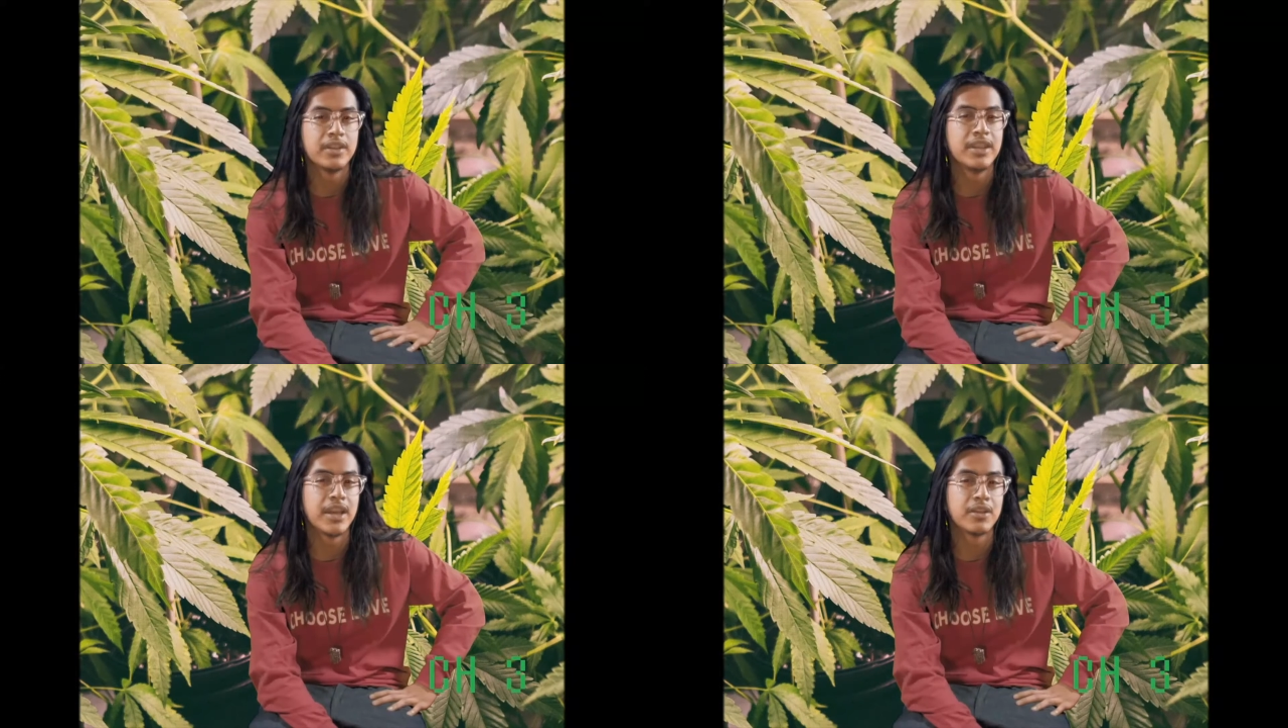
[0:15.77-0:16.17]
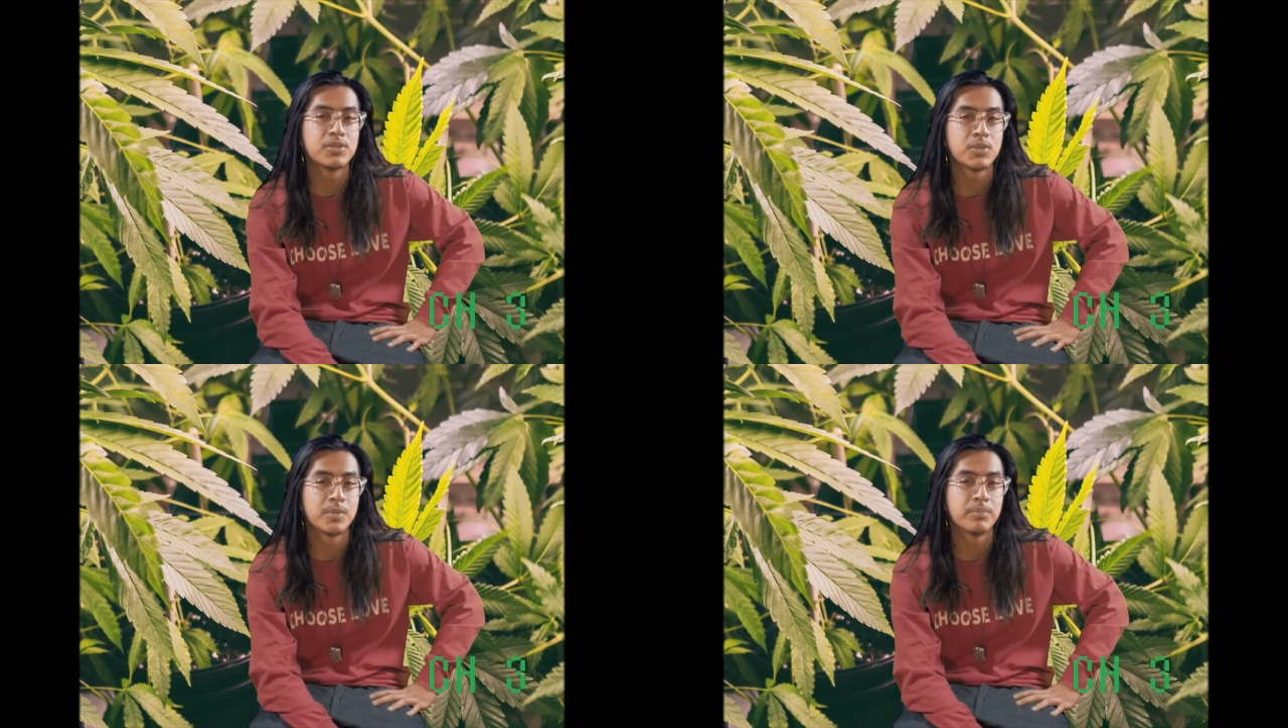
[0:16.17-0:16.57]
Donald
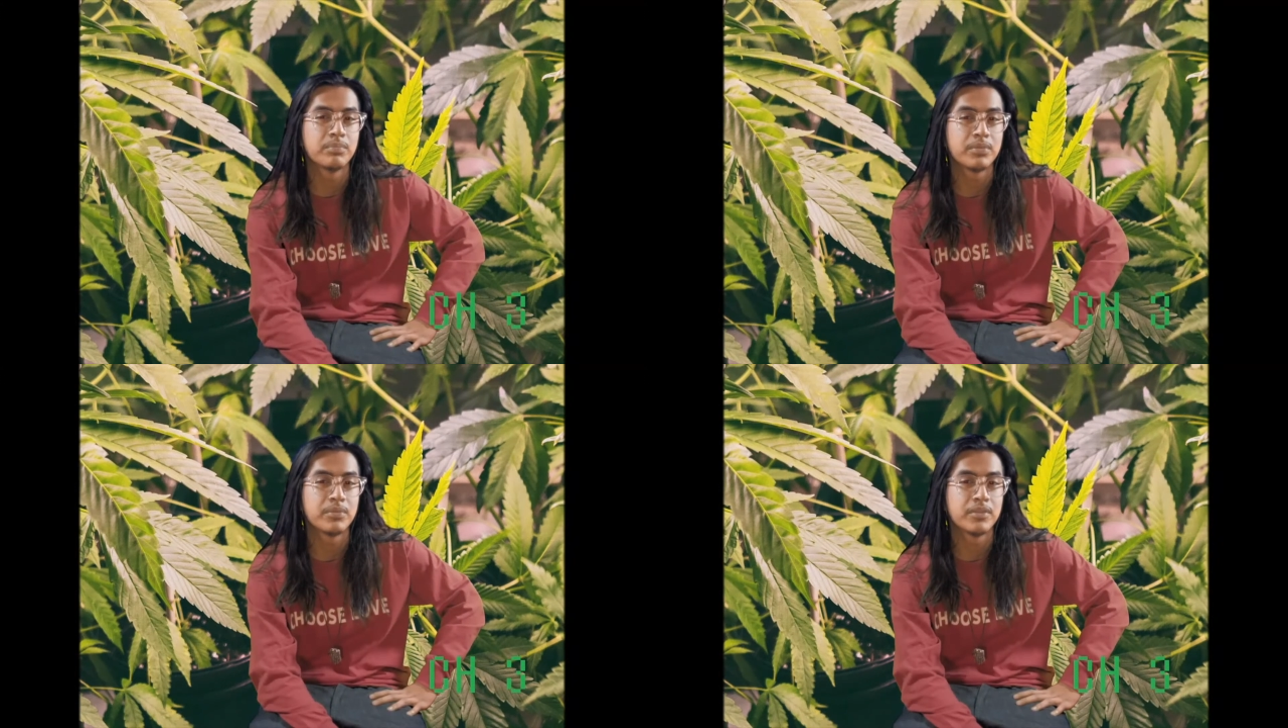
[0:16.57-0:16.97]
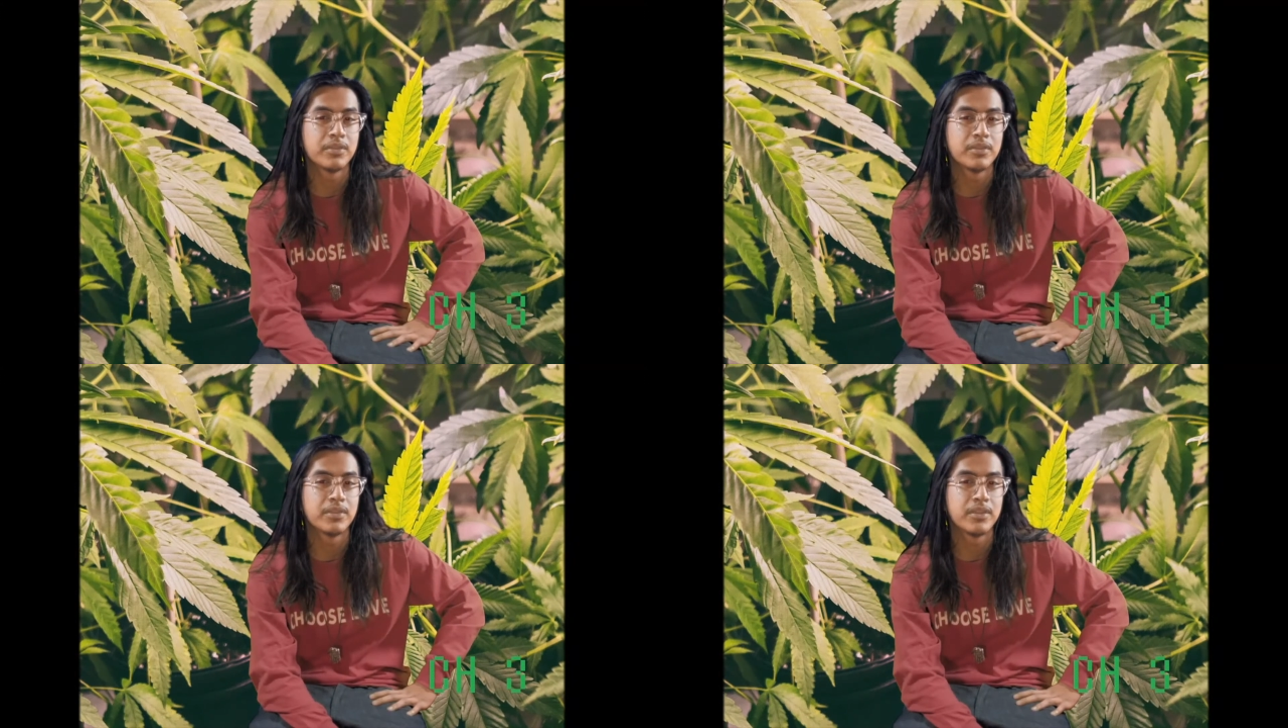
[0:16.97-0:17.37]
Trump
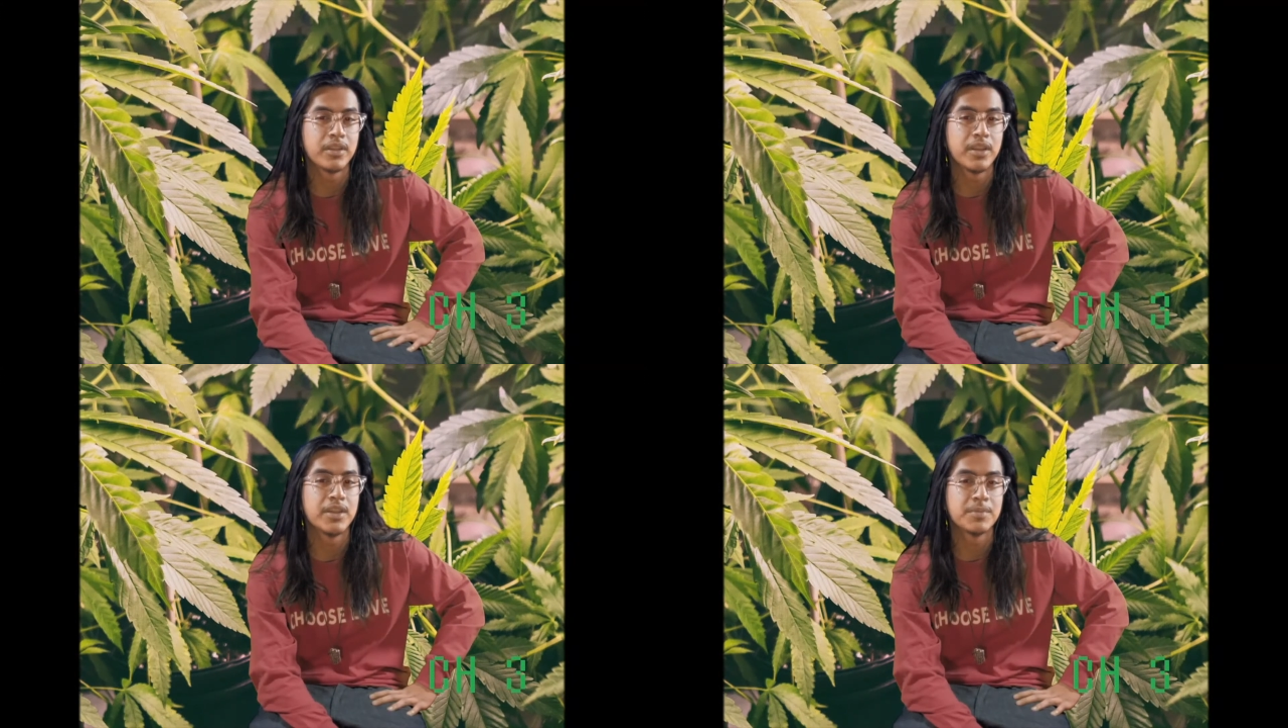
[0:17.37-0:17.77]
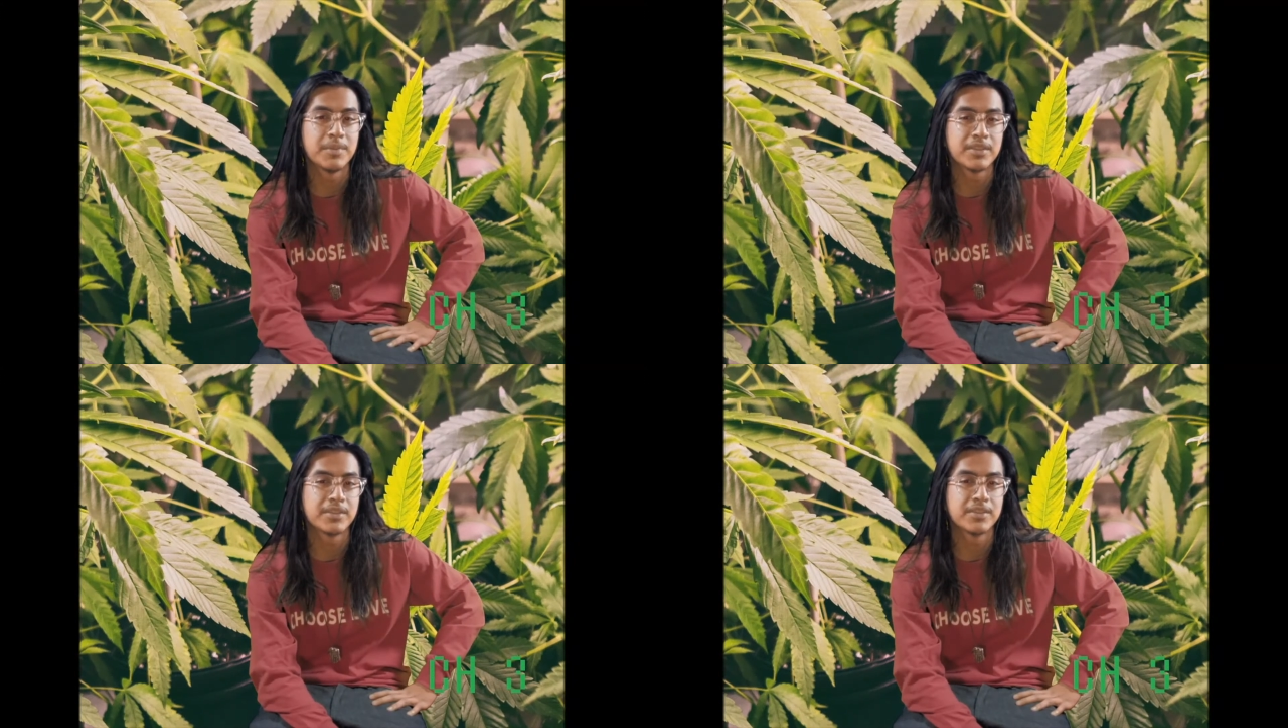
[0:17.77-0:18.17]
hates
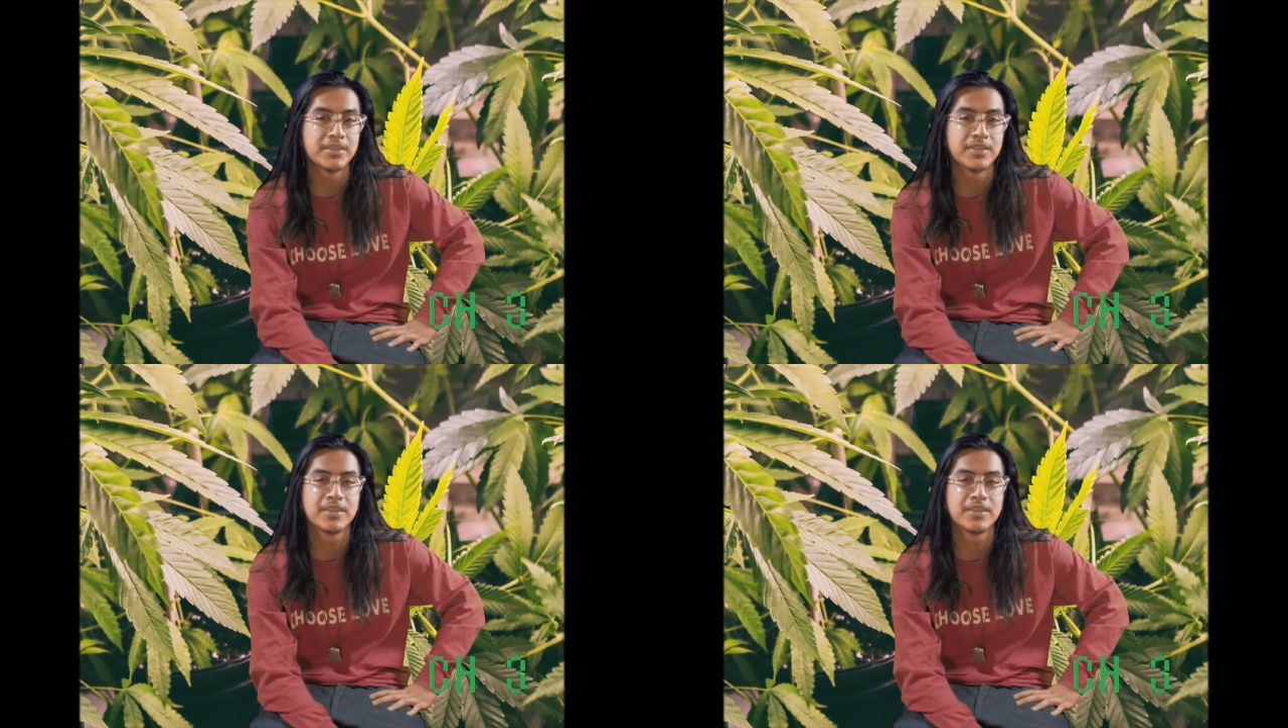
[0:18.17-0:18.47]
Mexicans.